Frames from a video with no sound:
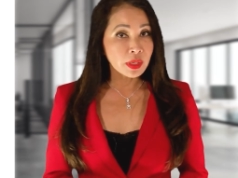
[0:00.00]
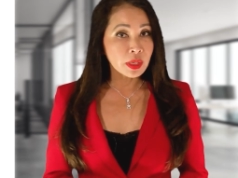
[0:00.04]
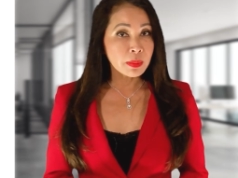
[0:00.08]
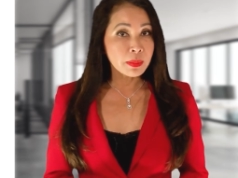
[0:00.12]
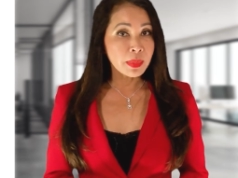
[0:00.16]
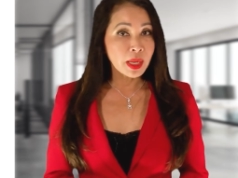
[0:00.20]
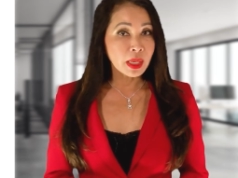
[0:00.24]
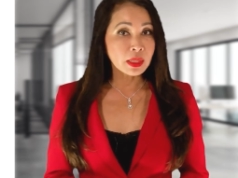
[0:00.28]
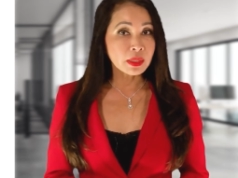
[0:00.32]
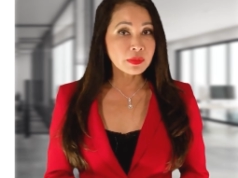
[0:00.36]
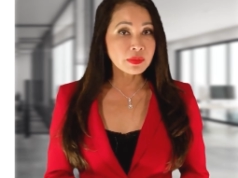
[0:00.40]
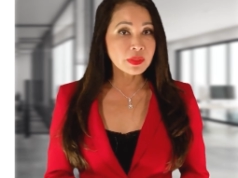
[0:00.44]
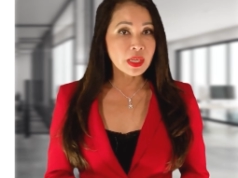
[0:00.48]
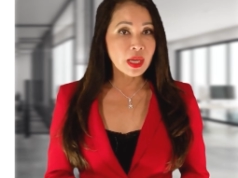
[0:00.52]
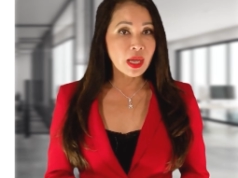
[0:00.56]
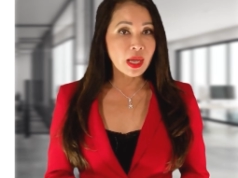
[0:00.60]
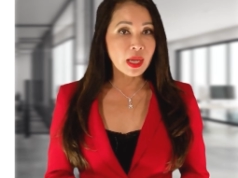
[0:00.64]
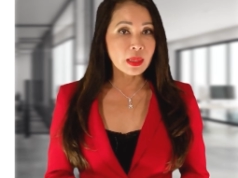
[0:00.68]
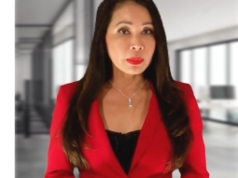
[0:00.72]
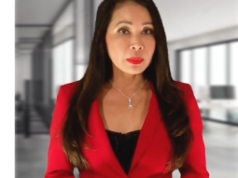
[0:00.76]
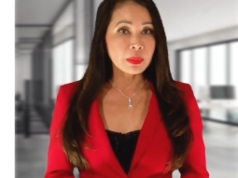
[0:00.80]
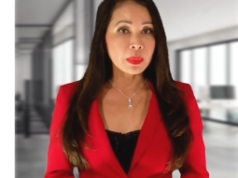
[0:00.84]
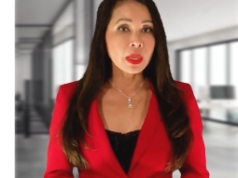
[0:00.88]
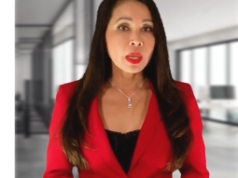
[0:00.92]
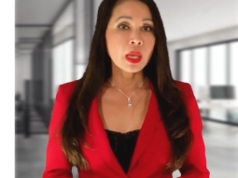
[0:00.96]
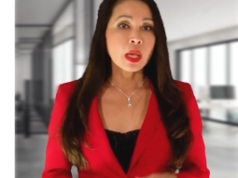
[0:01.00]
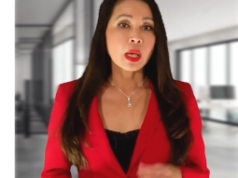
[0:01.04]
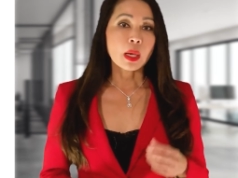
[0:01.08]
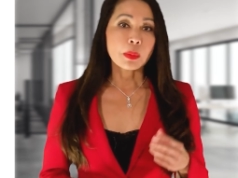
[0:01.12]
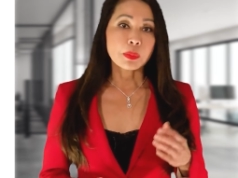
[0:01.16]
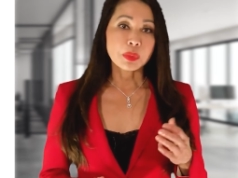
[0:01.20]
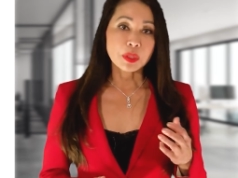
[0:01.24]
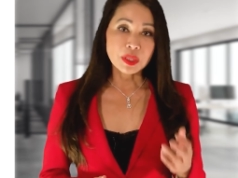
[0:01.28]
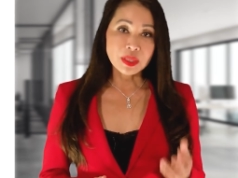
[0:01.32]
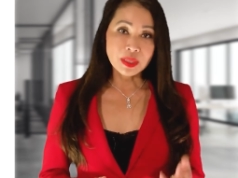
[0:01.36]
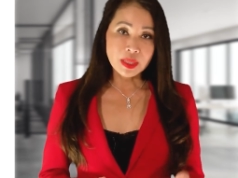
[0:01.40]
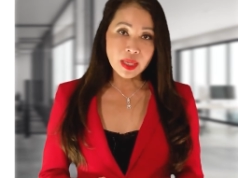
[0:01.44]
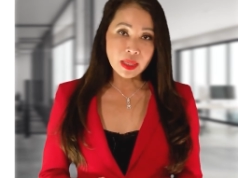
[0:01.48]
amount of time, a
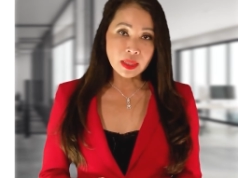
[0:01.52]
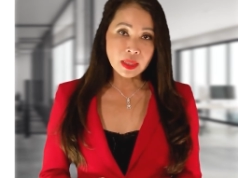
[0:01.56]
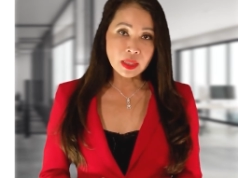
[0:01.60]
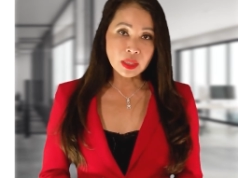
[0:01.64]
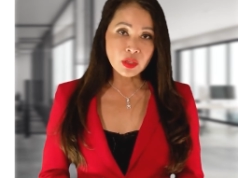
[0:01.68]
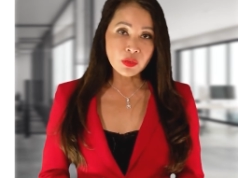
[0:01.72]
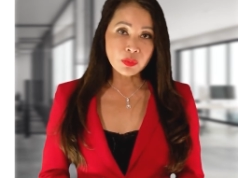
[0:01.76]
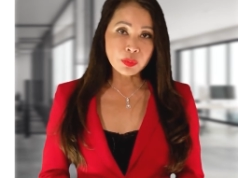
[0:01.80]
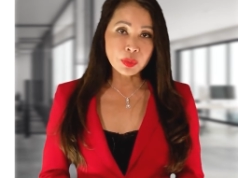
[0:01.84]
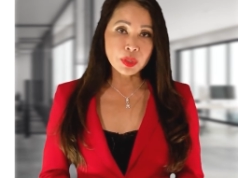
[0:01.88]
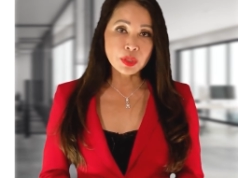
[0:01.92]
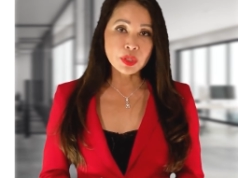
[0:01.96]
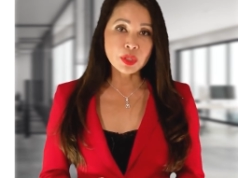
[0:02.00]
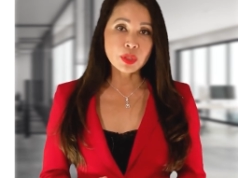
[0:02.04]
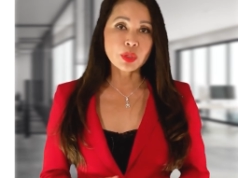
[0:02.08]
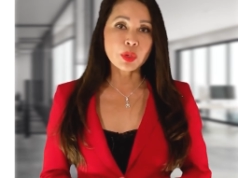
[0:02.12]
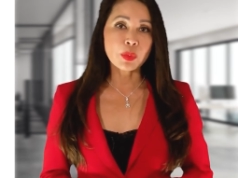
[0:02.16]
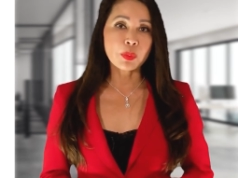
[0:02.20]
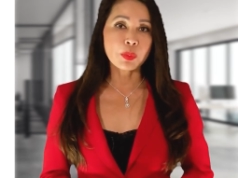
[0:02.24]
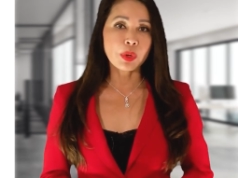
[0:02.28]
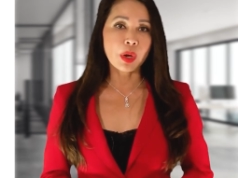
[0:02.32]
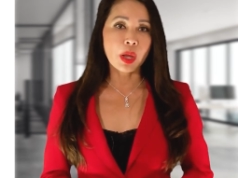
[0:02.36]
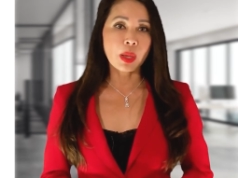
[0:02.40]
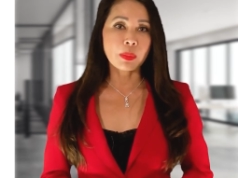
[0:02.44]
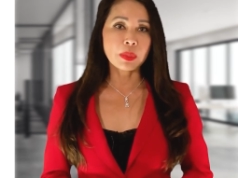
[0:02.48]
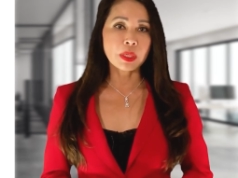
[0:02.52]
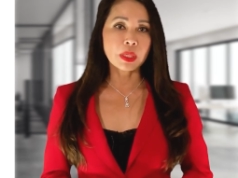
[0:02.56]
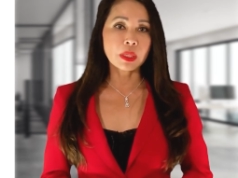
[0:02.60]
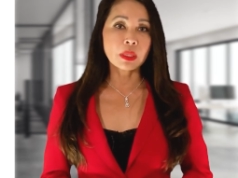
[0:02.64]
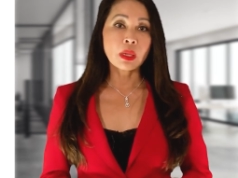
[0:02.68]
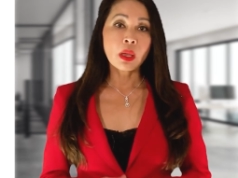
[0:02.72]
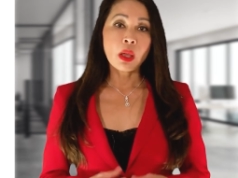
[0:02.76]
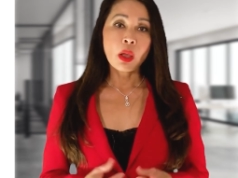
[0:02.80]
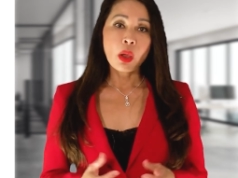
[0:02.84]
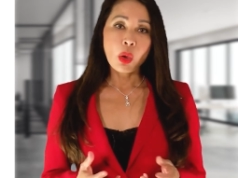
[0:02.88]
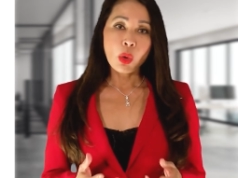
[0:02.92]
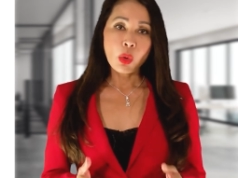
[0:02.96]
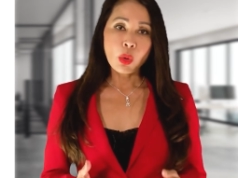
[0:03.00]
percentage of personal property,
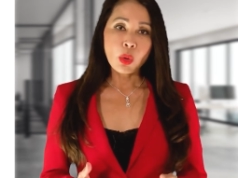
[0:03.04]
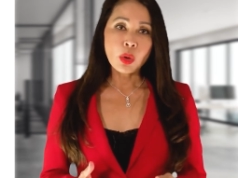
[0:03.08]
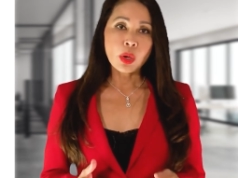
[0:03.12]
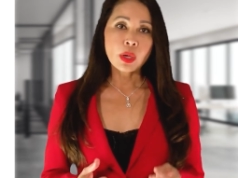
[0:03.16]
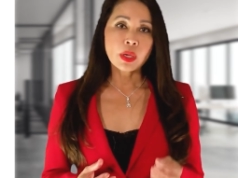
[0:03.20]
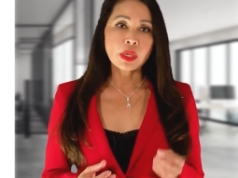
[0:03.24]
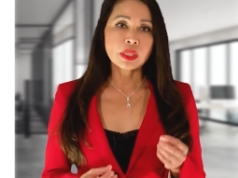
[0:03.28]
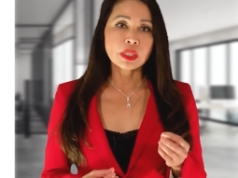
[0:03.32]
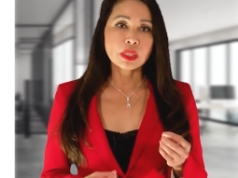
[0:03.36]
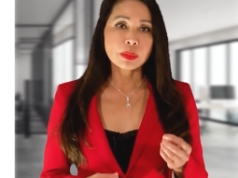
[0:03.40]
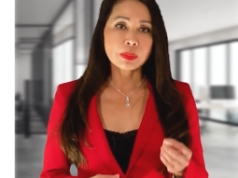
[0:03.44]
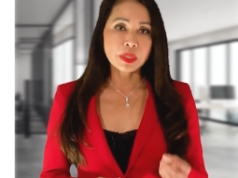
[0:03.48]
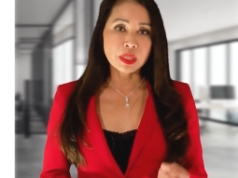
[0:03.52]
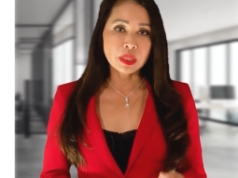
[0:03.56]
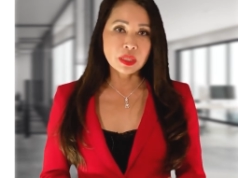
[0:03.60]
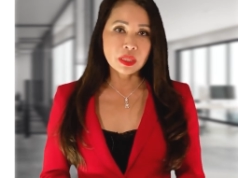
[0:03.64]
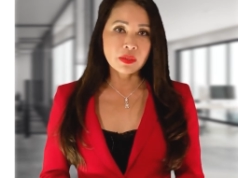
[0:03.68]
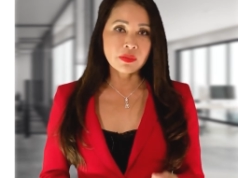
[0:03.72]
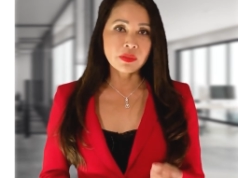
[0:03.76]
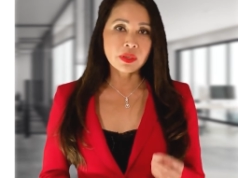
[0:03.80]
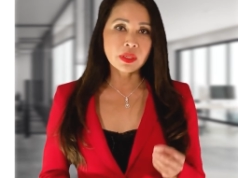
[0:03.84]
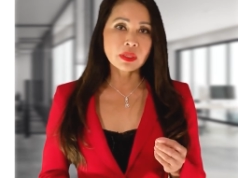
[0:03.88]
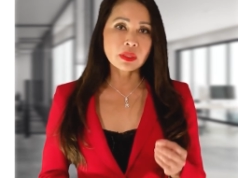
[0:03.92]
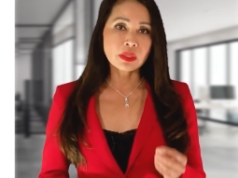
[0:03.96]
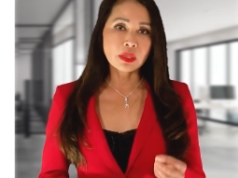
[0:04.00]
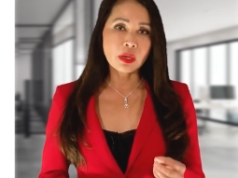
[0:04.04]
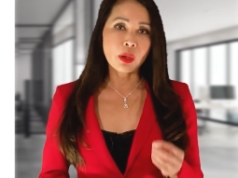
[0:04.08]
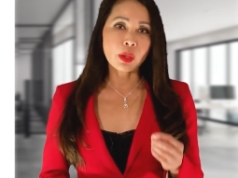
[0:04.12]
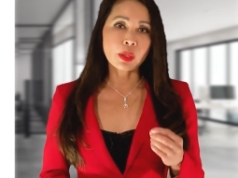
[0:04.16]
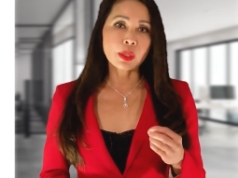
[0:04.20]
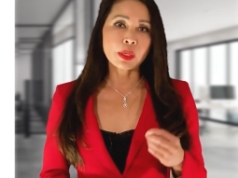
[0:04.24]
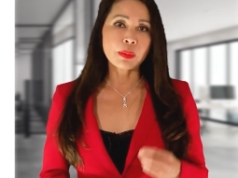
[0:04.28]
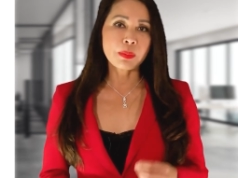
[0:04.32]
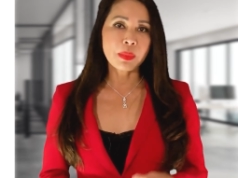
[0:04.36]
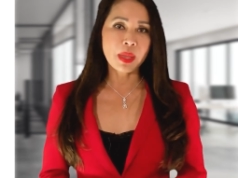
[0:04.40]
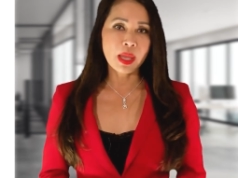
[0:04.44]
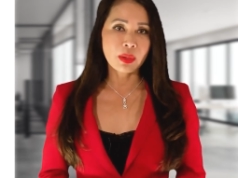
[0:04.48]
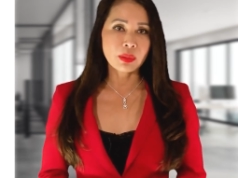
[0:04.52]
or a specific dollar
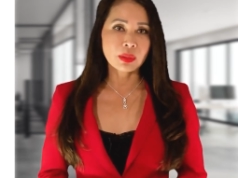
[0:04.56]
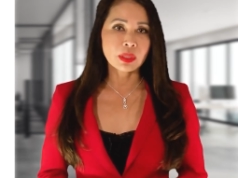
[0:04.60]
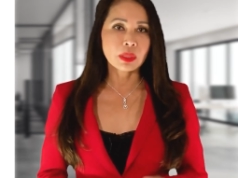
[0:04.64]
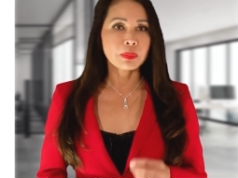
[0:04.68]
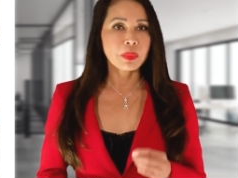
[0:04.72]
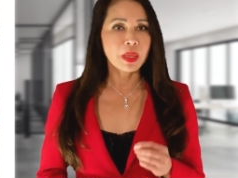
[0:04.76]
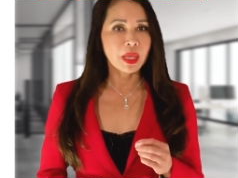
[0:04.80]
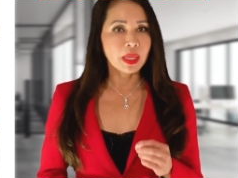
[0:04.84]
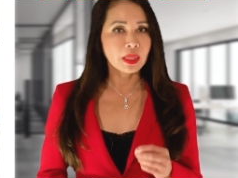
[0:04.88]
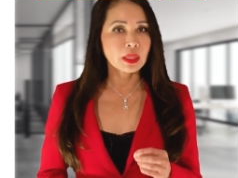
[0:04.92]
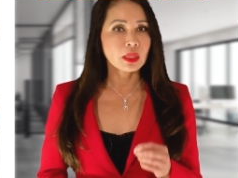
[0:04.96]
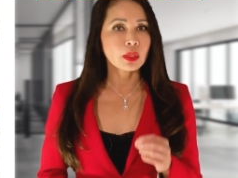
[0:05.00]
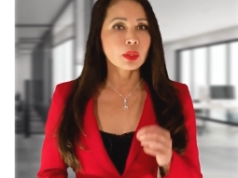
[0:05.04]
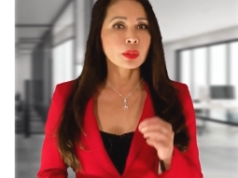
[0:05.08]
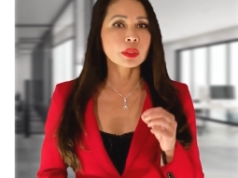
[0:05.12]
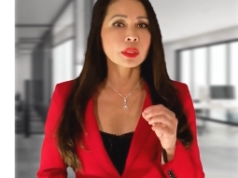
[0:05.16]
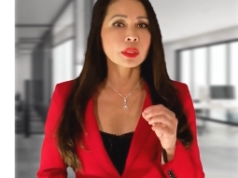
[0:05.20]
amount depending on